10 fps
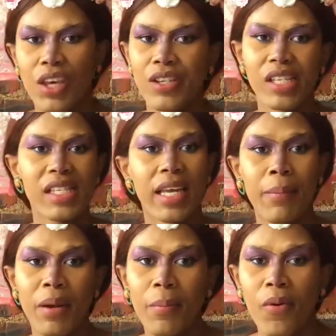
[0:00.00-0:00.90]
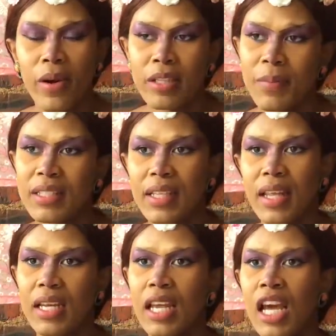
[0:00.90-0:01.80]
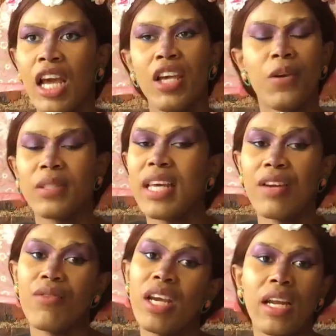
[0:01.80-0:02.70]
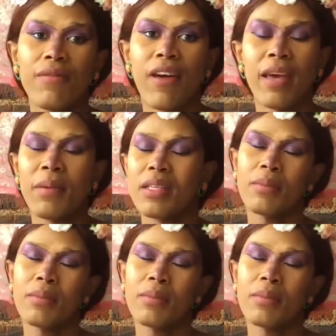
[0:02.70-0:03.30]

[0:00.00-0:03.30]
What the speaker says: you just set up an appointment and then you attend regular vibes.